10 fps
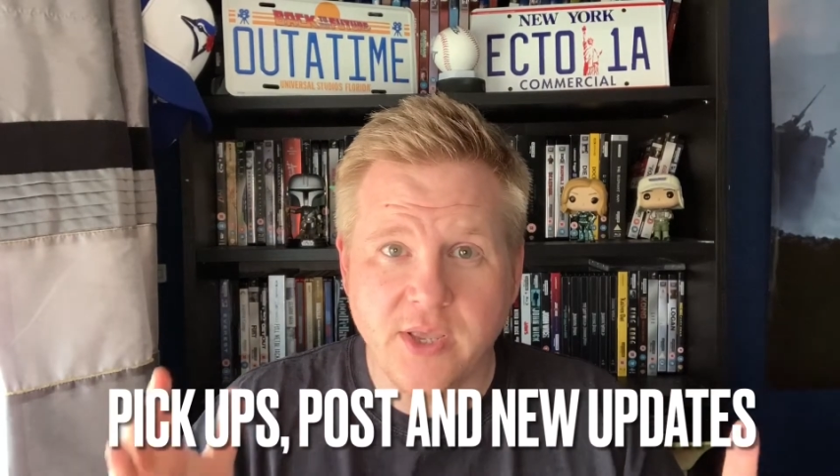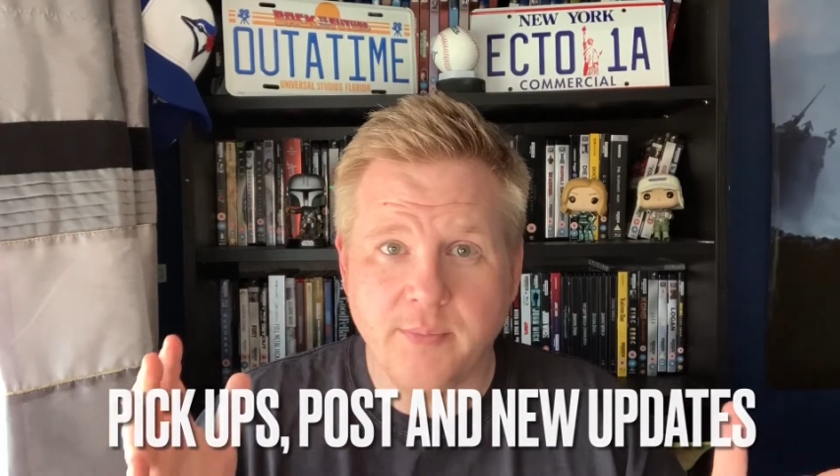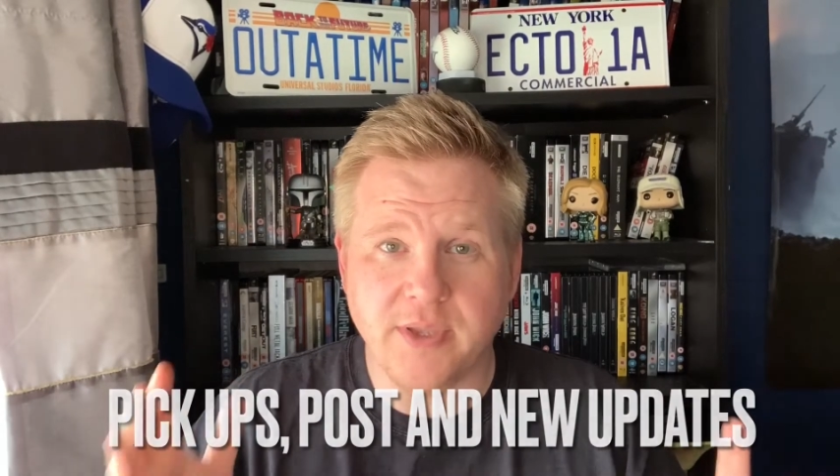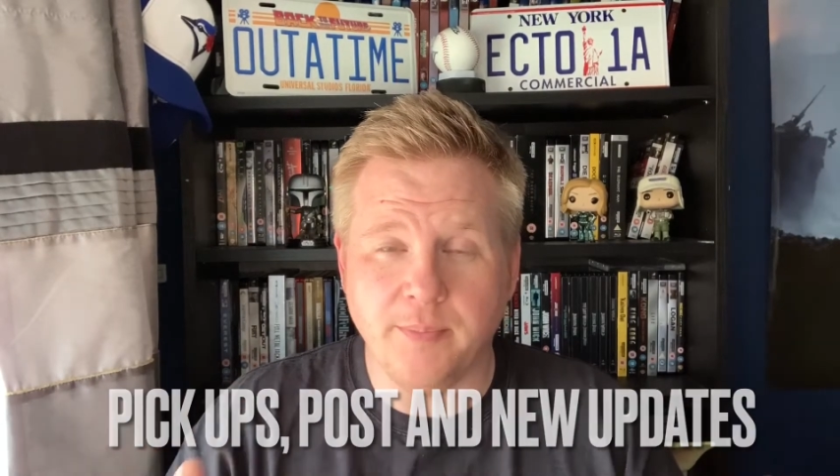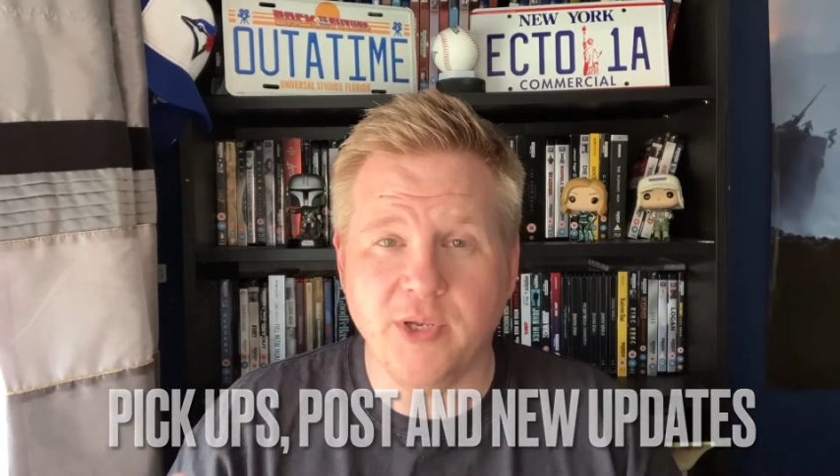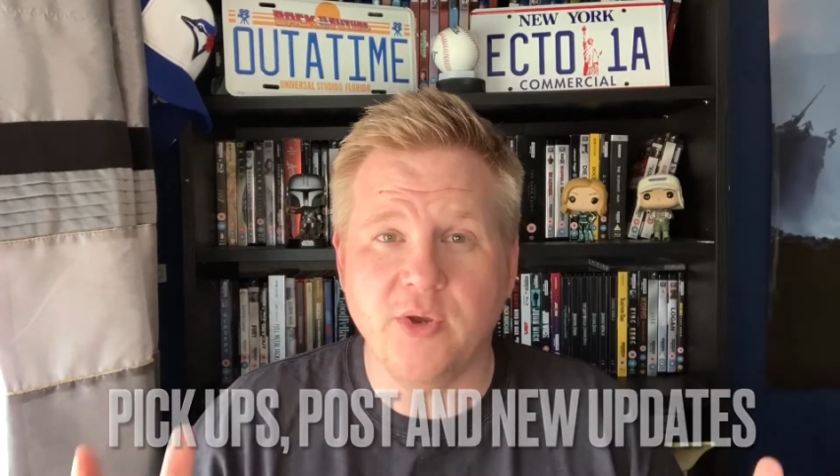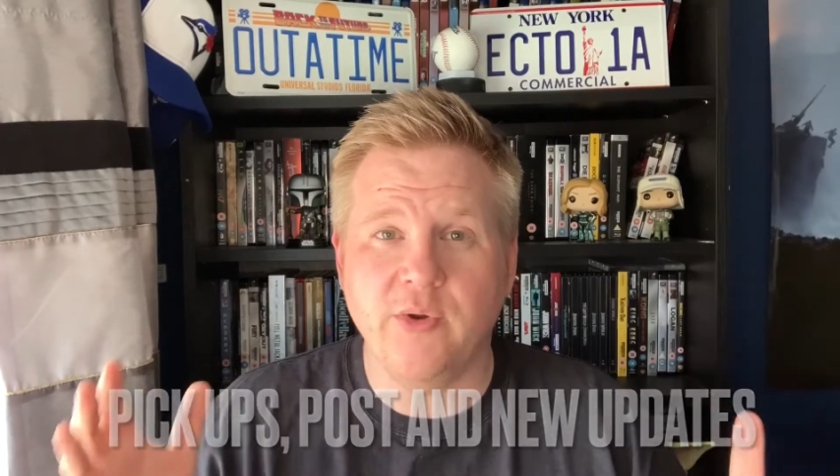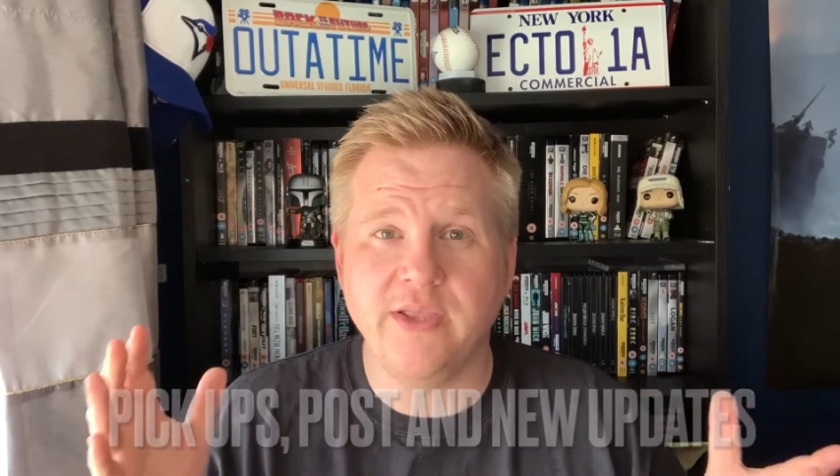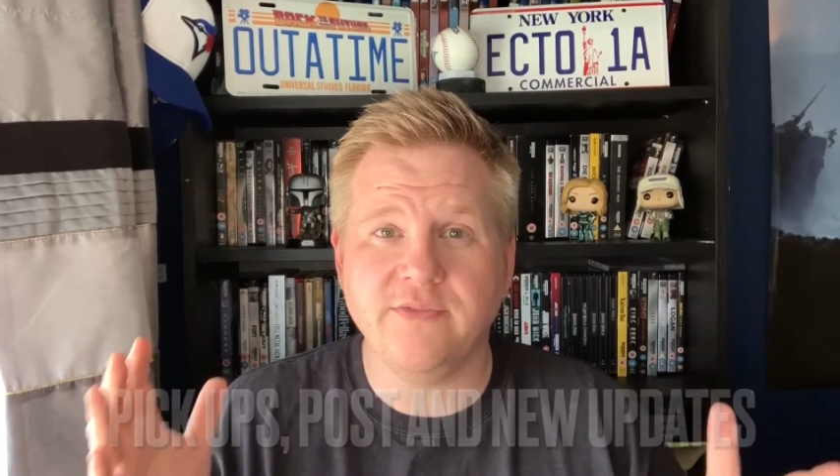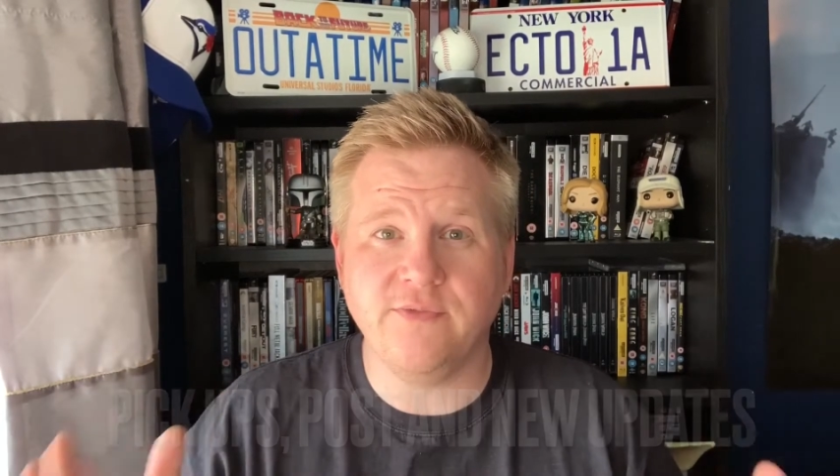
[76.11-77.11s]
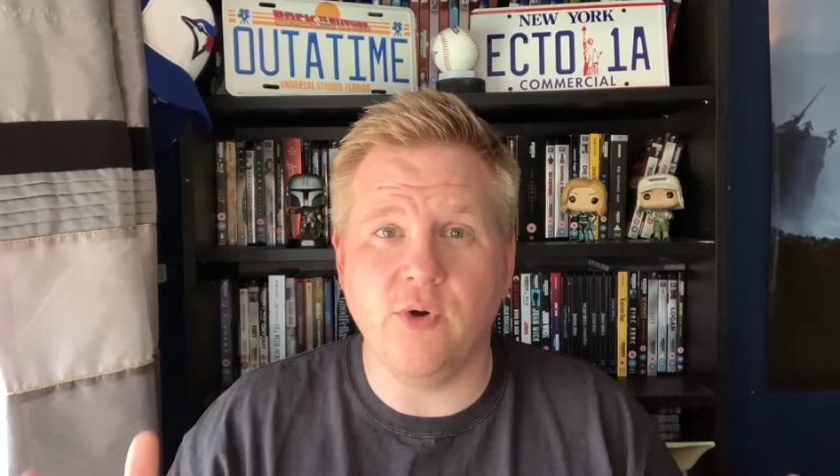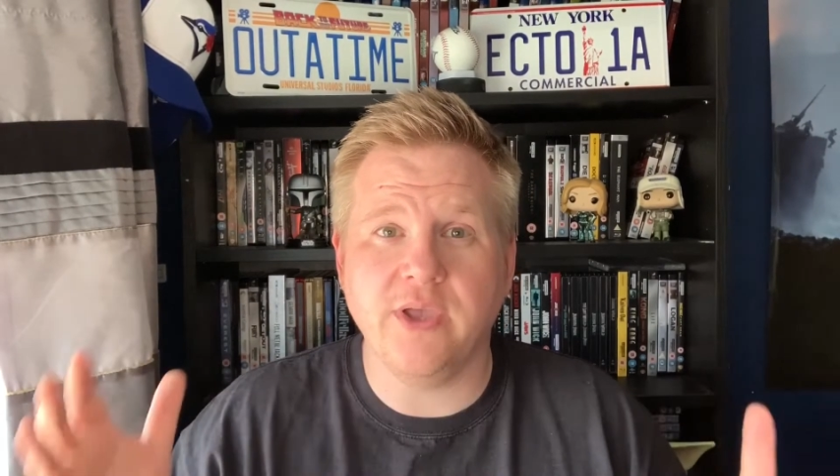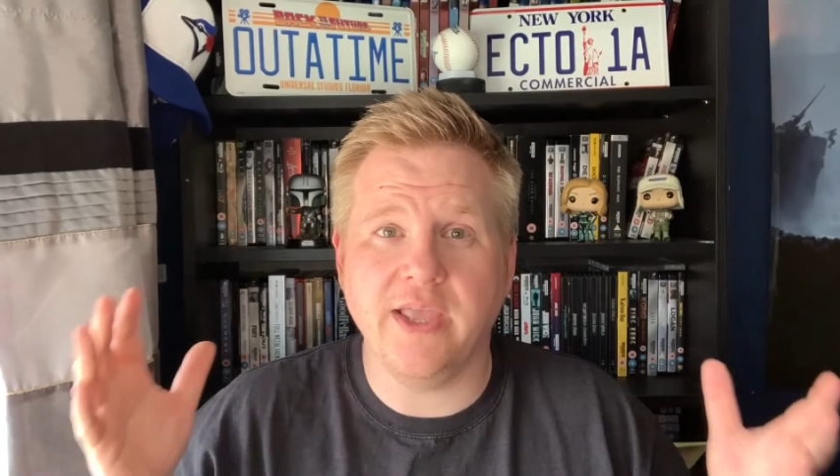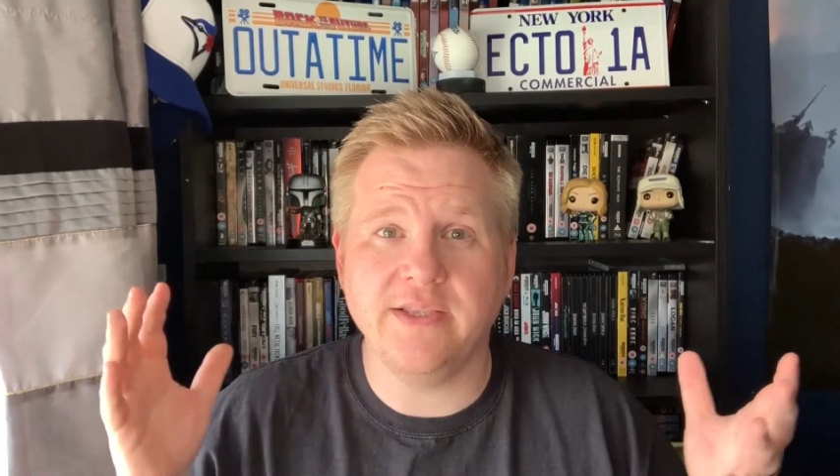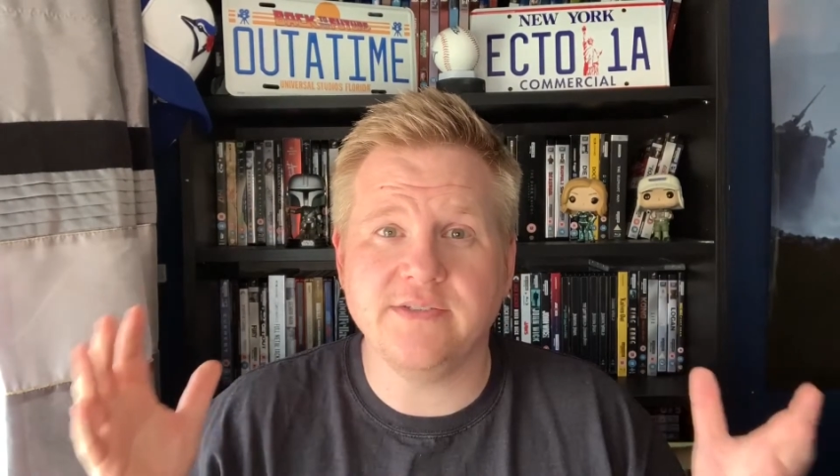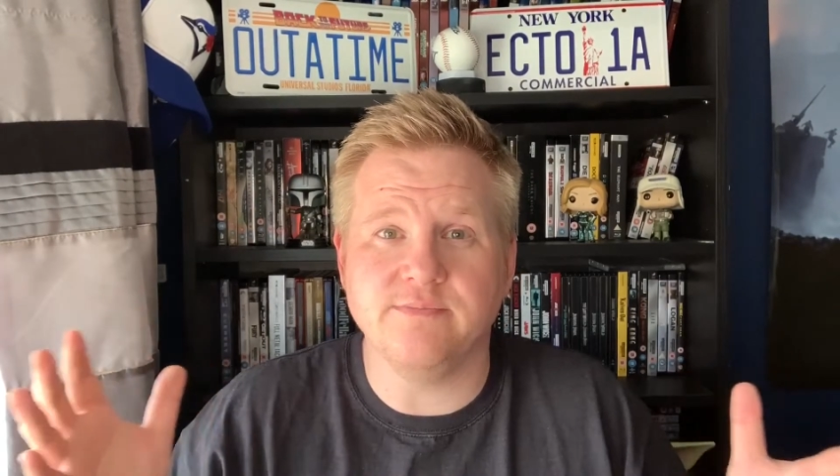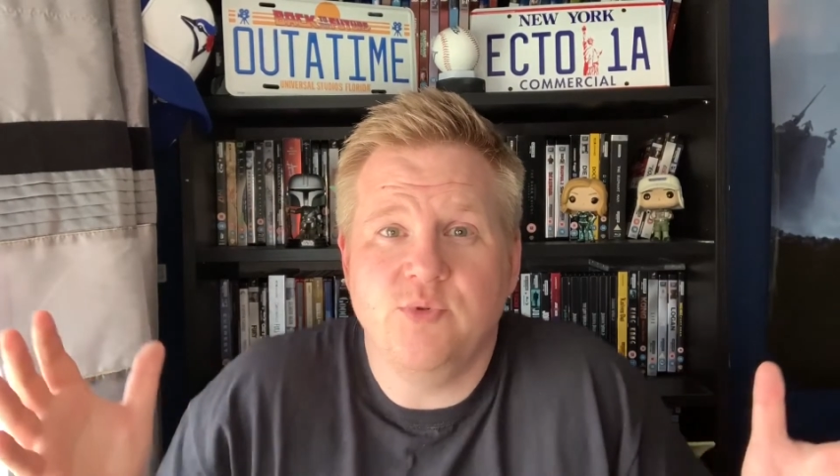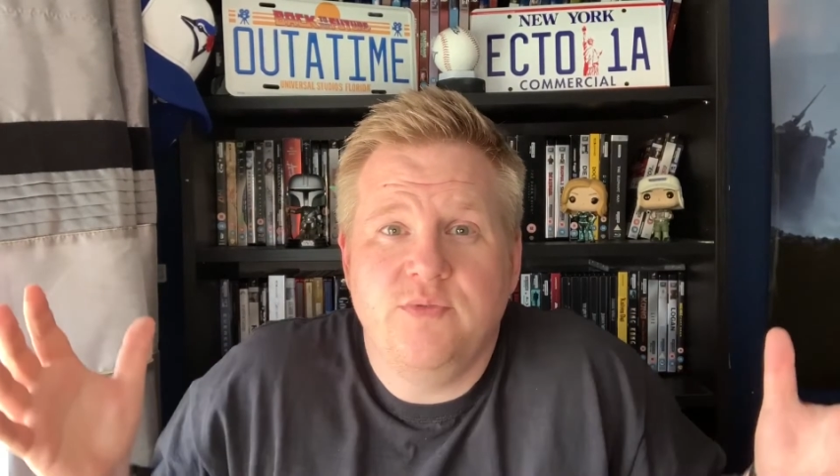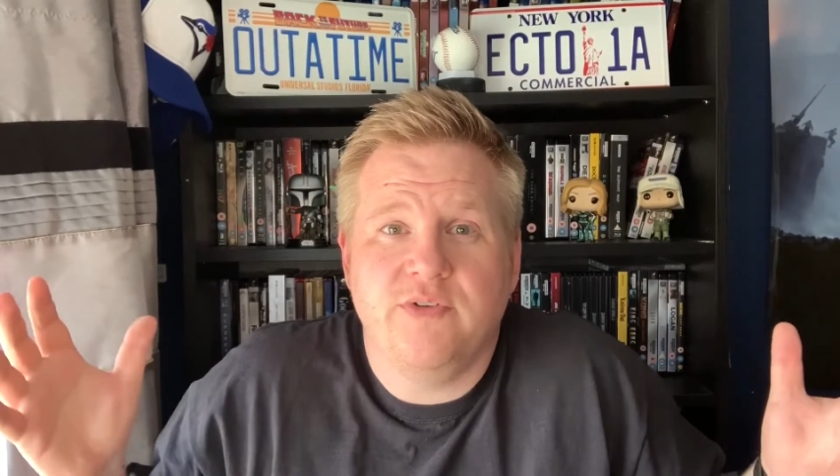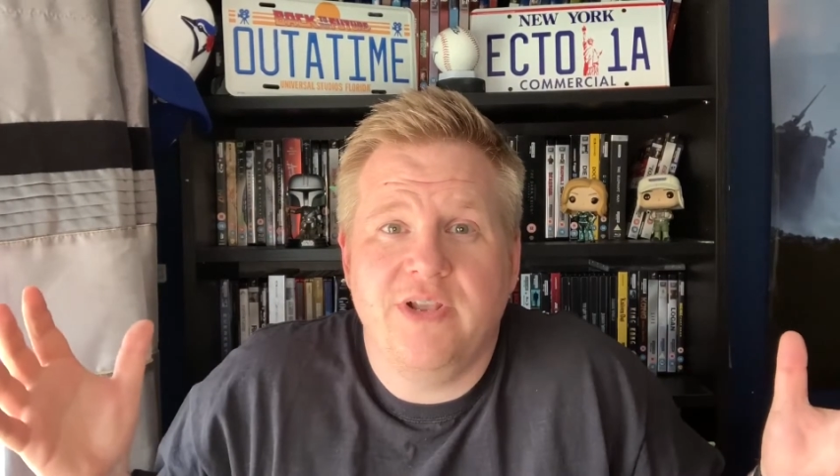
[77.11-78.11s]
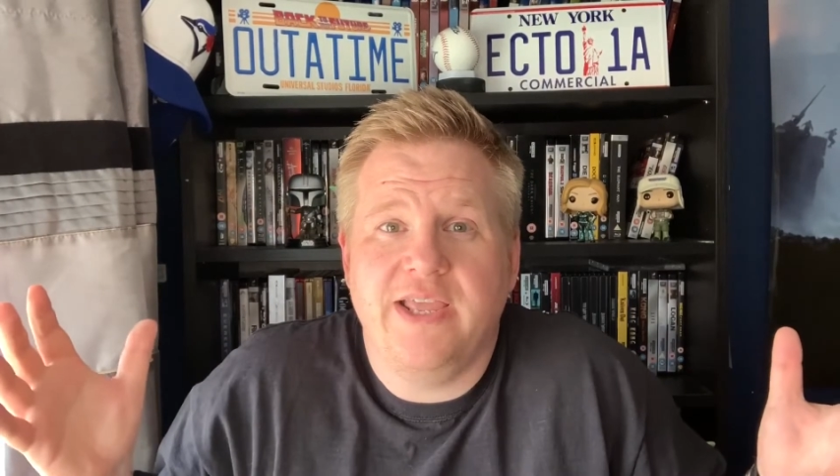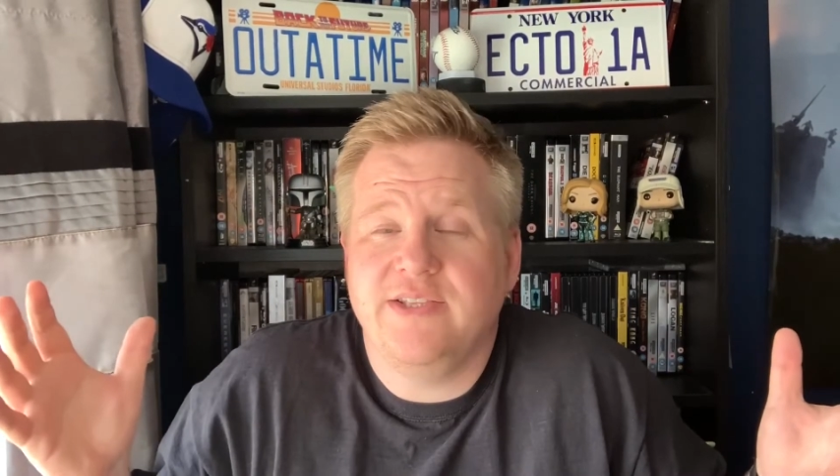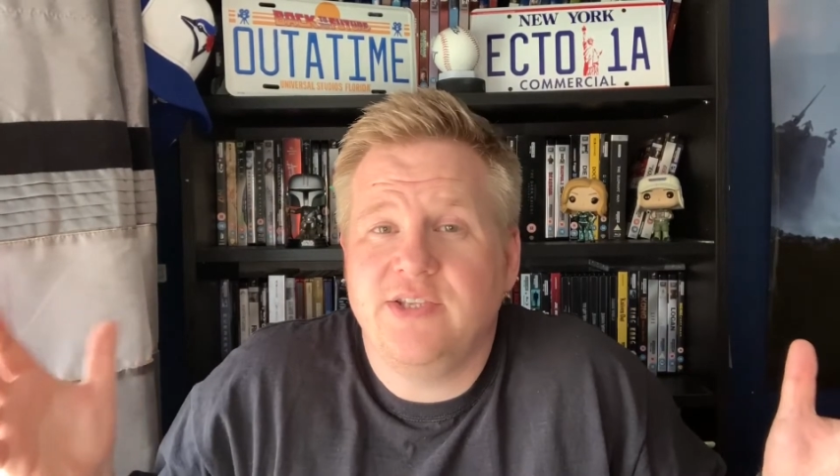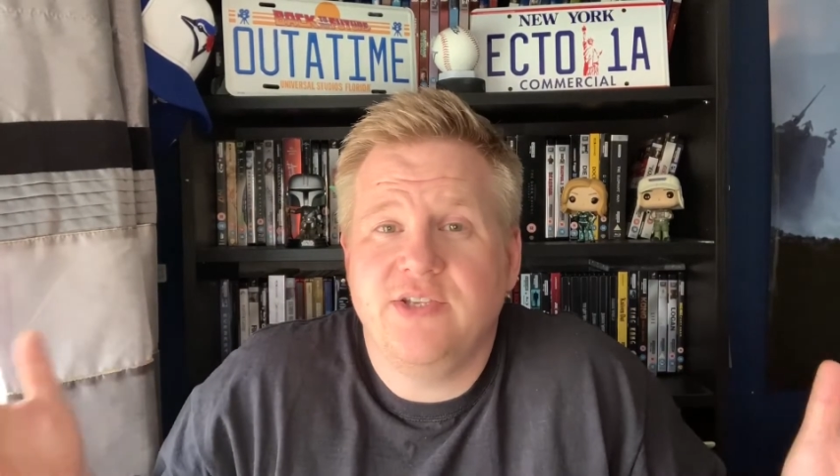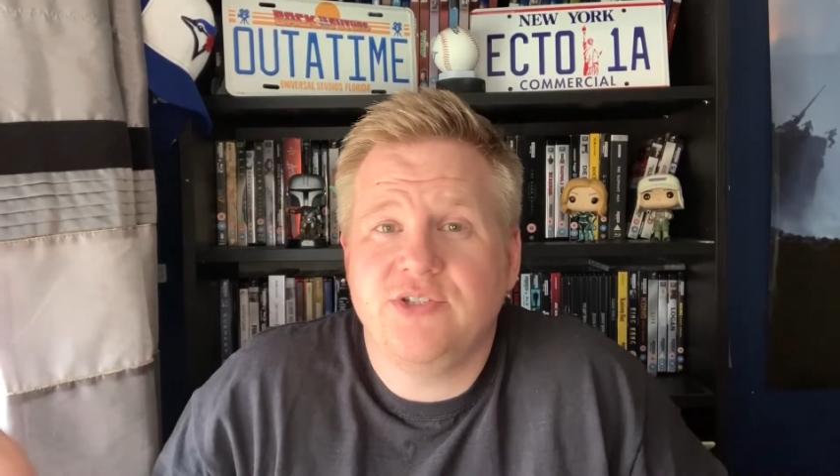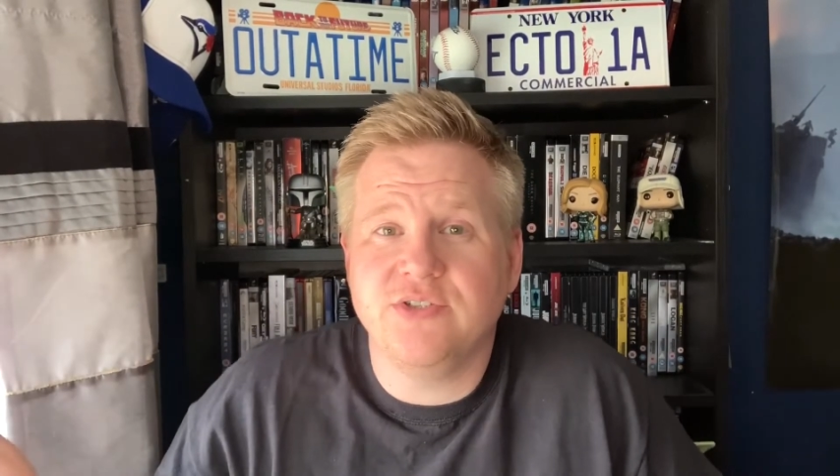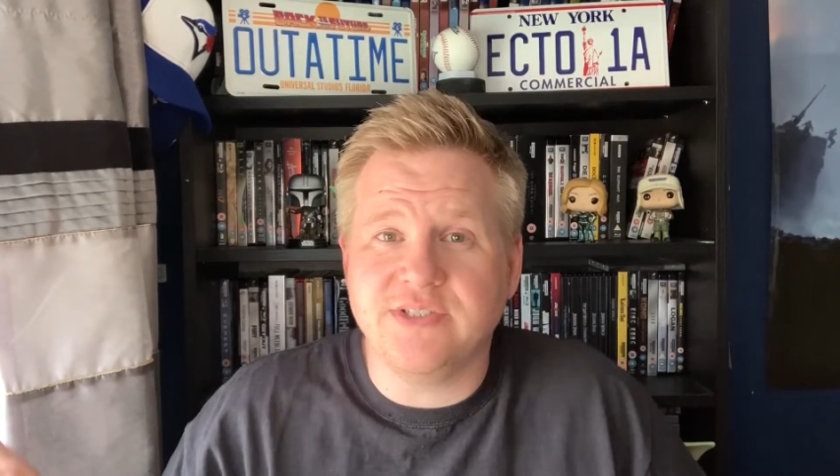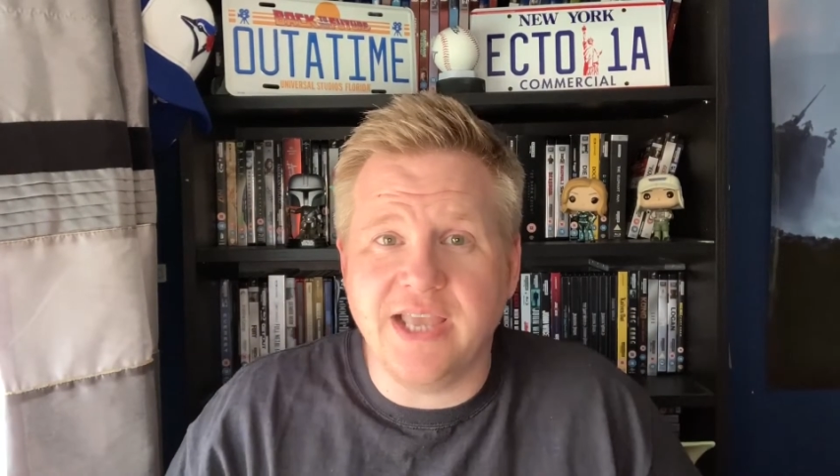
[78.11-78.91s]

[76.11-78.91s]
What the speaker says: be it Blu-rays, 4Ks, movie-related t-shirts,